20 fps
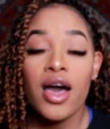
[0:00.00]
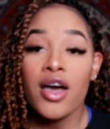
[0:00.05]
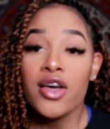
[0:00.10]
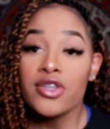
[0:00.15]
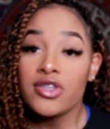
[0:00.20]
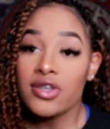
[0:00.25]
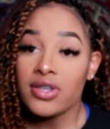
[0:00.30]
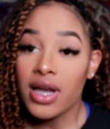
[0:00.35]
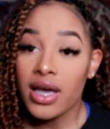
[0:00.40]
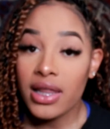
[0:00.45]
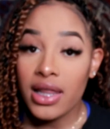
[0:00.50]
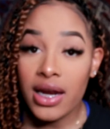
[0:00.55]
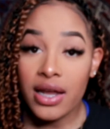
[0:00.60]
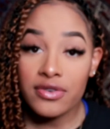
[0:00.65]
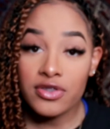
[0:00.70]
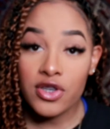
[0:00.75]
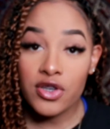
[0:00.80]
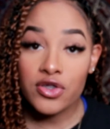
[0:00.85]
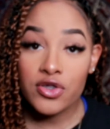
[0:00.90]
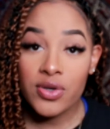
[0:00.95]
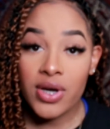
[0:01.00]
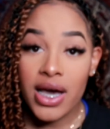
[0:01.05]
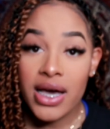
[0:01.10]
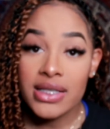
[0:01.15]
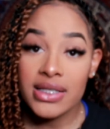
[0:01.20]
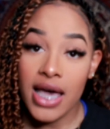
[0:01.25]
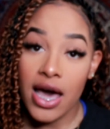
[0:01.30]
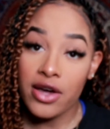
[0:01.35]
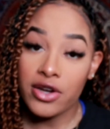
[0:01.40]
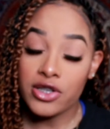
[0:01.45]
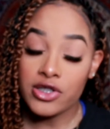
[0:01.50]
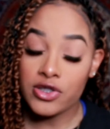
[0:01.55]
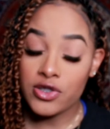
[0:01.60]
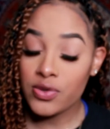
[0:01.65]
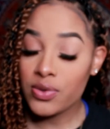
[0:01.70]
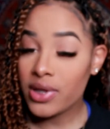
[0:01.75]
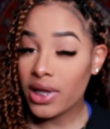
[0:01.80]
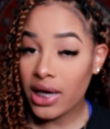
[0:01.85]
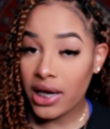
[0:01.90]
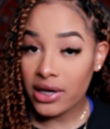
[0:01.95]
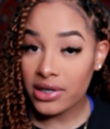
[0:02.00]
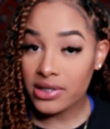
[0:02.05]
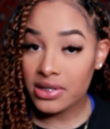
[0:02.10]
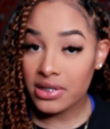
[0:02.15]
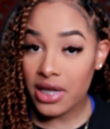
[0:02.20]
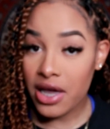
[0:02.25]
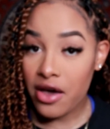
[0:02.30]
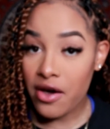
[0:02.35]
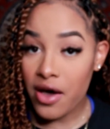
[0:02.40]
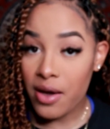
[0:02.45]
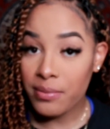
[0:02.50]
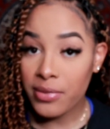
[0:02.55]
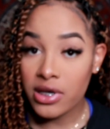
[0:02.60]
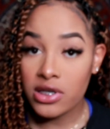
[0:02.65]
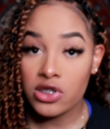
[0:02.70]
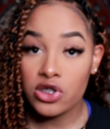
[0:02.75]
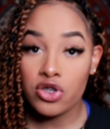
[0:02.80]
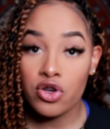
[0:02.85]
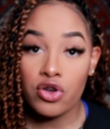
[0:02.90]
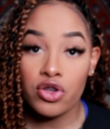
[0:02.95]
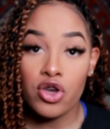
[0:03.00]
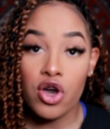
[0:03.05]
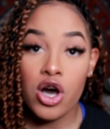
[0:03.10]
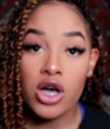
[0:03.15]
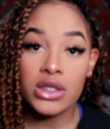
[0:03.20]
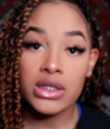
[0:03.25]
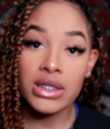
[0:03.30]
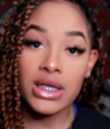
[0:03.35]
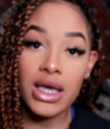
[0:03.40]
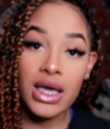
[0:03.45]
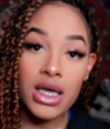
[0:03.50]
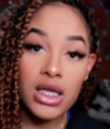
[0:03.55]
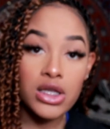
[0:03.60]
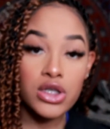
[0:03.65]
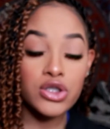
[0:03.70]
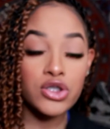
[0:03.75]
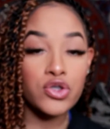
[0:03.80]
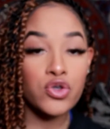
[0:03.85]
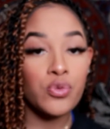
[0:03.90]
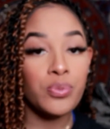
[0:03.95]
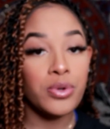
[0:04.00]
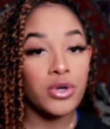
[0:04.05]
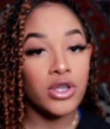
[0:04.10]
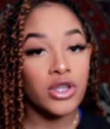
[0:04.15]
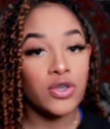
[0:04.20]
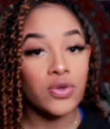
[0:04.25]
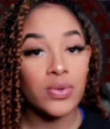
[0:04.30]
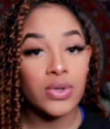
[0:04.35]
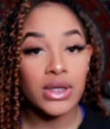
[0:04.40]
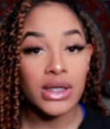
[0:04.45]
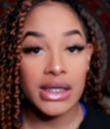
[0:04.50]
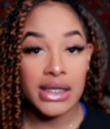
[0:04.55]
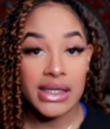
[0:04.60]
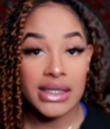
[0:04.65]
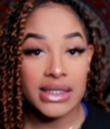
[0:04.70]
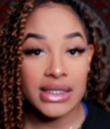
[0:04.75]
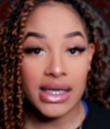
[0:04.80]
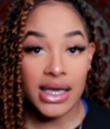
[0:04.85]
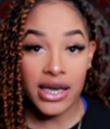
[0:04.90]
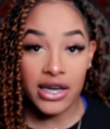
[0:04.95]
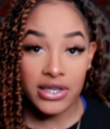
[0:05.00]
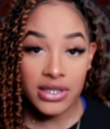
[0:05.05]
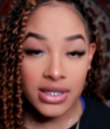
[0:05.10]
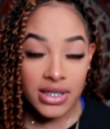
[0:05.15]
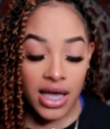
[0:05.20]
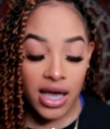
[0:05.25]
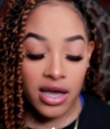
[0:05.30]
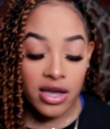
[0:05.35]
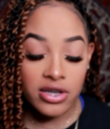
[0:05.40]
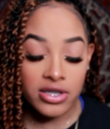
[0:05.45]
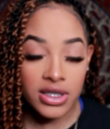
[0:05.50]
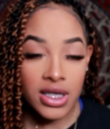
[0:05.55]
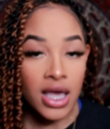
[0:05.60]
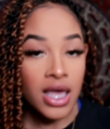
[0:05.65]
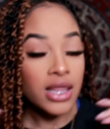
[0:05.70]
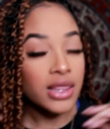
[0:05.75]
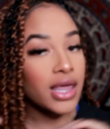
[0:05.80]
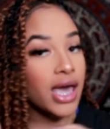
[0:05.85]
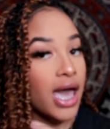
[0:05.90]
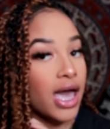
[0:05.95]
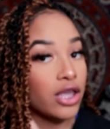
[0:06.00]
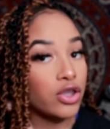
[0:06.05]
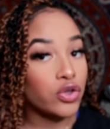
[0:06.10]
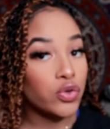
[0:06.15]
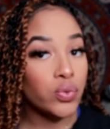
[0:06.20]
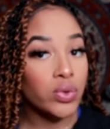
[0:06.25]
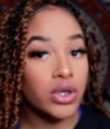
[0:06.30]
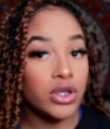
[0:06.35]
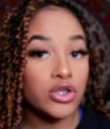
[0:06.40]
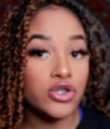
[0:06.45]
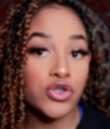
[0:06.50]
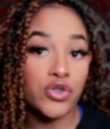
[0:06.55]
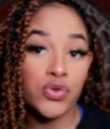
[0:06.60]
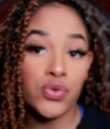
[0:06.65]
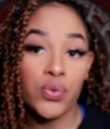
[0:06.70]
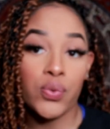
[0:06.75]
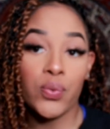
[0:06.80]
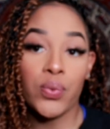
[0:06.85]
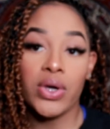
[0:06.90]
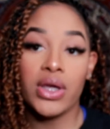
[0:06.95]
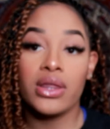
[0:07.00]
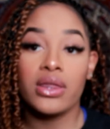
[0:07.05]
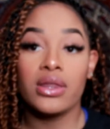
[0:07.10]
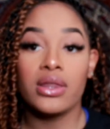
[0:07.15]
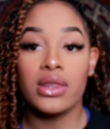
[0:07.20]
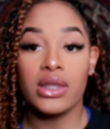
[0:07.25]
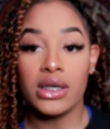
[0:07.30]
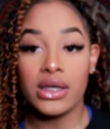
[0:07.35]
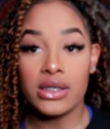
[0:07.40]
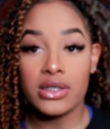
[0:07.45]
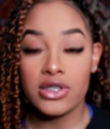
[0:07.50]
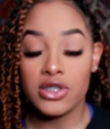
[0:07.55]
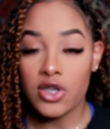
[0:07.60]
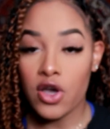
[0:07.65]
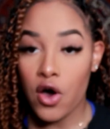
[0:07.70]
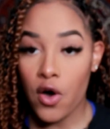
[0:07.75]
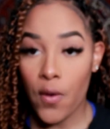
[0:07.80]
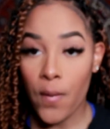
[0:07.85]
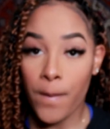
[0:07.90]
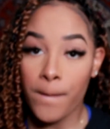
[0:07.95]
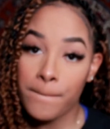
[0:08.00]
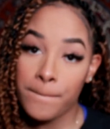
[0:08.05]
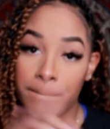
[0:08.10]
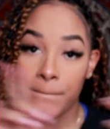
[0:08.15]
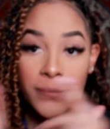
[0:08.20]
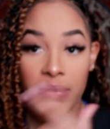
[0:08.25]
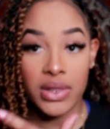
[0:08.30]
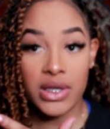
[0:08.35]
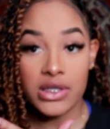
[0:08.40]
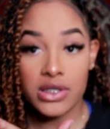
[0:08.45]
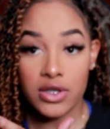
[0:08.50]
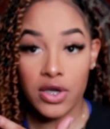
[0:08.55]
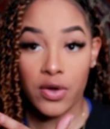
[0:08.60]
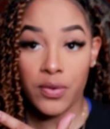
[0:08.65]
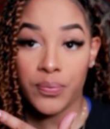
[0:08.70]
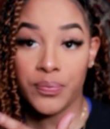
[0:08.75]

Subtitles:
So now that I've showed you guys how to do the hairstyle, I'm going to show y'all 10 super cute and easy hairstyles that you could do with these. So let's go.